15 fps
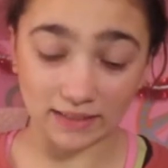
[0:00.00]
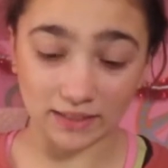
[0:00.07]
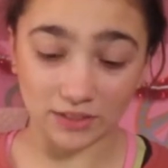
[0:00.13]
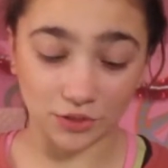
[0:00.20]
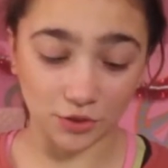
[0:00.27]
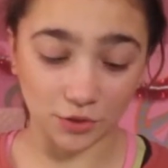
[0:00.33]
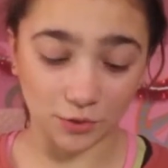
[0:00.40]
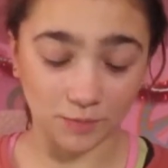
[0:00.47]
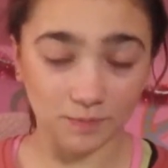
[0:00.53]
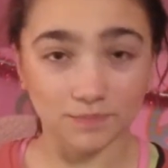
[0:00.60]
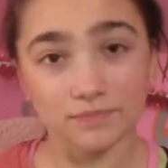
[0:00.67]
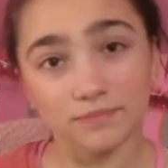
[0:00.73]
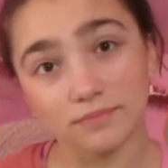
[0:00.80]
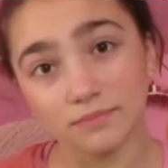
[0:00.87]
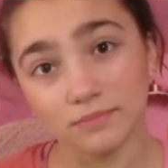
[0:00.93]
So
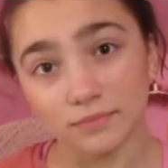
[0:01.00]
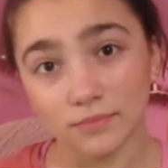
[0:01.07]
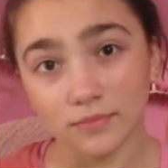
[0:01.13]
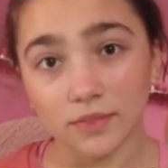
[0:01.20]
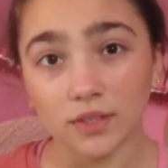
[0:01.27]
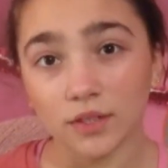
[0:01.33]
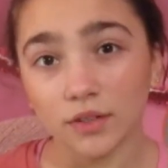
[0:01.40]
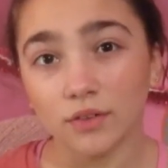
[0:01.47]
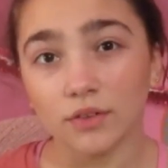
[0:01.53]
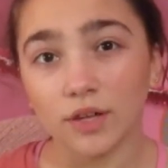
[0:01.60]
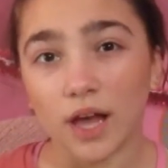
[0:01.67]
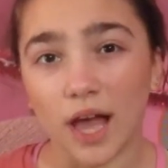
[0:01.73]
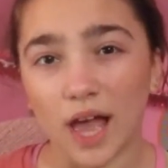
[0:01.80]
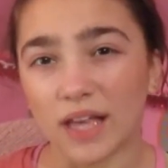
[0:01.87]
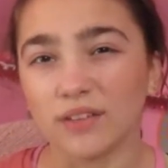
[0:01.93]

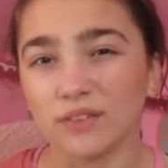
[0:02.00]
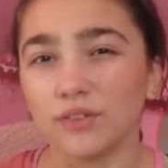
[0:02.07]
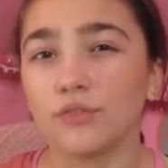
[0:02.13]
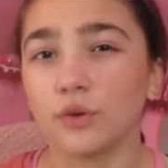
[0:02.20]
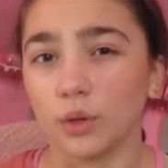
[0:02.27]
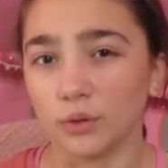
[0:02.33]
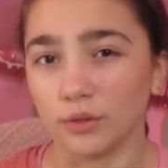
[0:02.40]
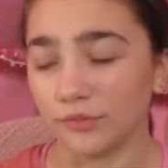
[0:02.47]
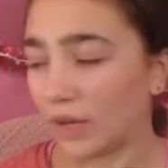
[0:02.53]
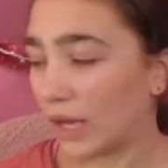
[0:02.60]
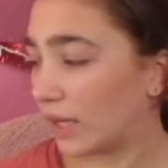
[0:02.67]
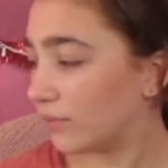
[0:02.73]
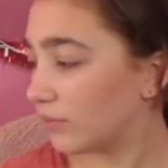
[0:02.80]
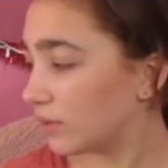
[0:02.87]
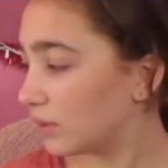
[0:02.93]
I give it a 4 out of
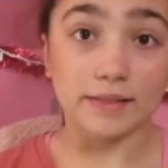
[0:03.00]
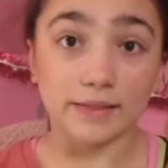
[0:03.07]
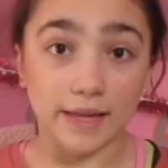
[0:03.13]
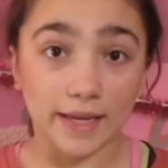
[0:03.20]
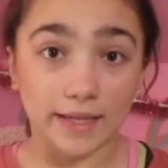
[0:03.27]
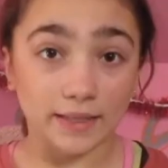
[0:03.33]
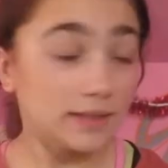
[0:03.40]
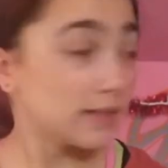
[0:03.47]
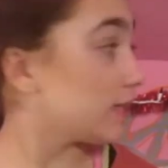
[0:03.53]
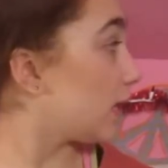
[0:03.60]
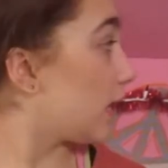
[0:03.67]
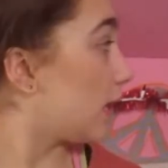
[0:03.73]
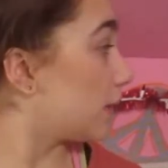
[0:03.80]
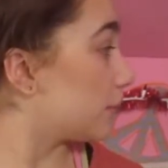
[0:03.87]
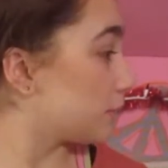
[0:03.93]
5. Next,
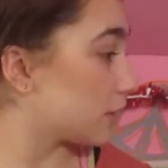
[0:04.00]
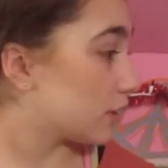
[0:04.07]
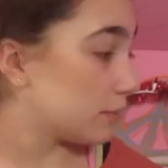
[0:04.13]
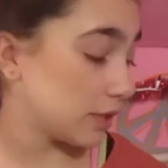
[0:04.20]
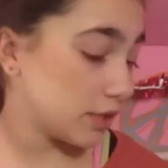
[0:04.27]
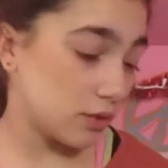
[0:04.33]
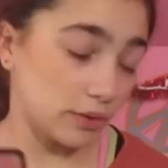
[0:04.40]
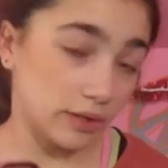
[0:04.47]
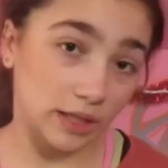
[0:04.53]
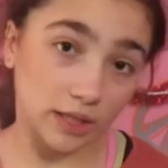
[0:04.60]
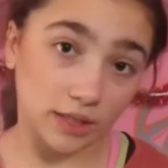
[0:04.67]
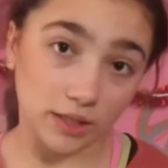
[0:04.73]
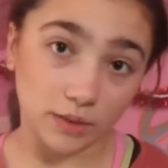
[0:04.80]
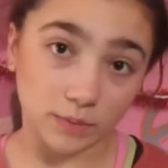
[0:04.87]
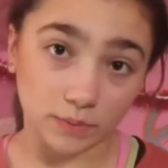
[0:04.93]
I'm going to be going
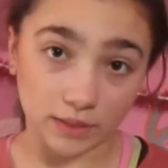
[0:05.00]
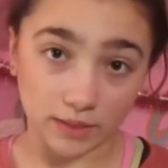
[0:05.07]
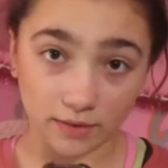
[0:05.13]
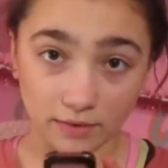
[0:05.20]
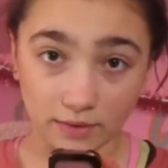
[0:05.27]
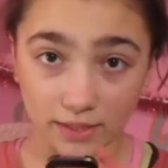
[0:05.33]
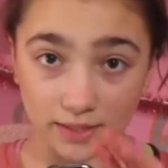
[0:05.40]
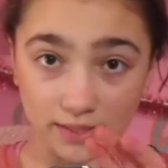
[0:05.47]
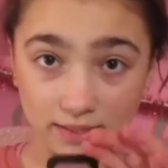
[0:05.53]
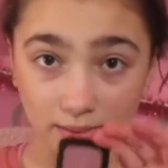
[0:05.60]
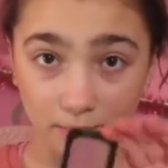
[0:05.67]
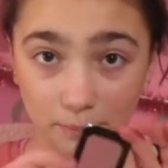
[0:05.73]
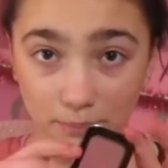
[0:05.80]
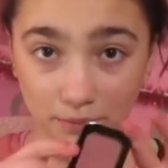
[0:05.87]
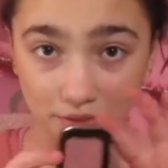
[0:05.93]
in with this
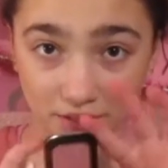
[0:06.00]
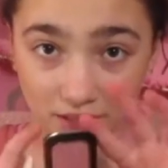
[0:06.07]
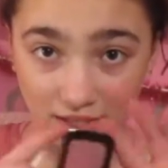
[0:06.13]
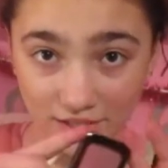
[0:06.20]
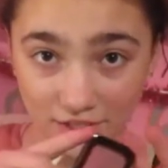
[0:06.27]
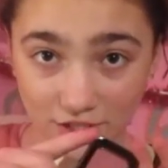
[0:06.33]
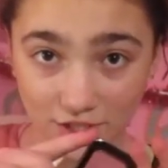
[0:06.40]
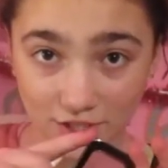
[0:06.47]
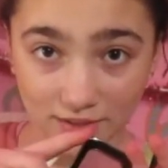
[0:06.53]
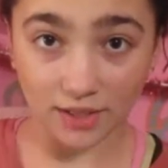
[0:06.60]
blush.